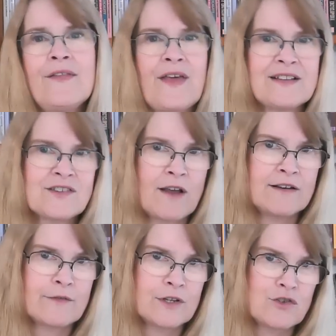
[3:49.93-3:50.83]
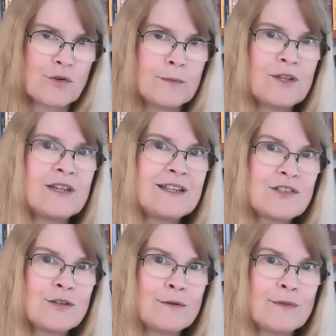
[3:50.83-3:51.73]
that's kind of contributing
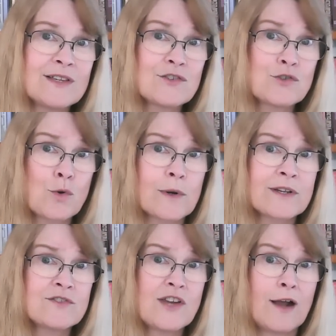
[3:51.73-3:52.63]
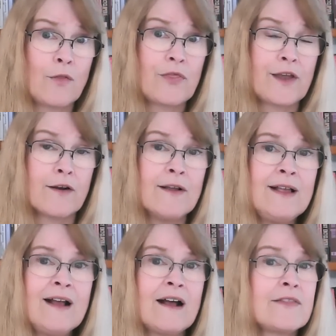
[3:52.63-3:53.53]
to this shortage out there.
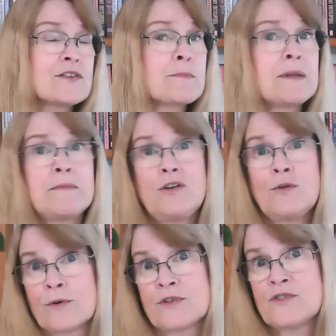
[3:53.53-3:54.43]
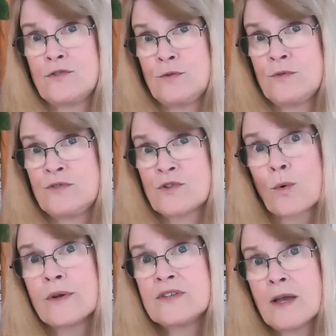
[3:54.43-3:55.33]
There's been numerous news
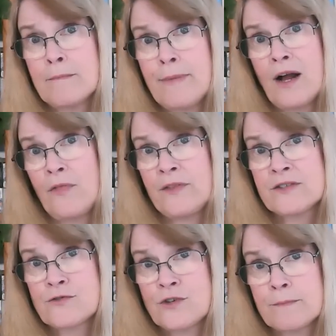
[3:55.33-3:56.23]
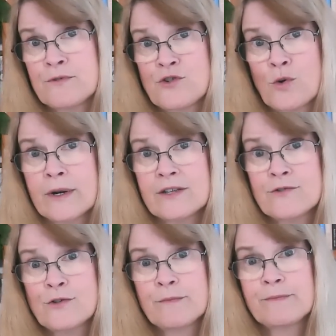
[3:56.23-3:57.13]
stories about this chip
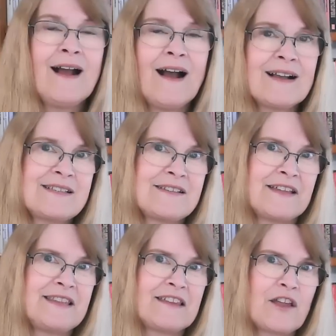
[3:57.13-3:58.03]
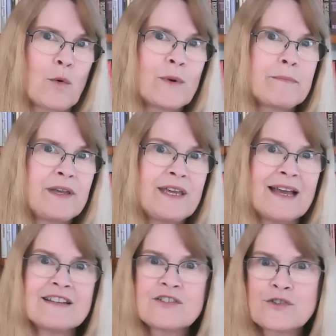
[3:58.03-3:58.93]
shortage. I said that there would be
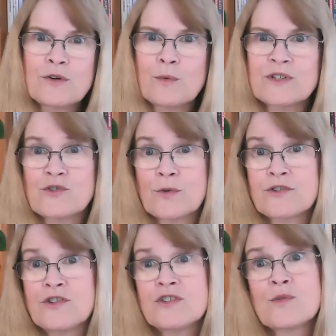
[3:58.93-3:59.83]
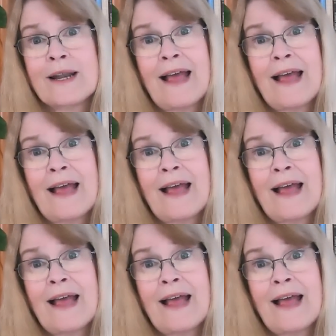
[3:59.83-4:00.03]
additional restrictions when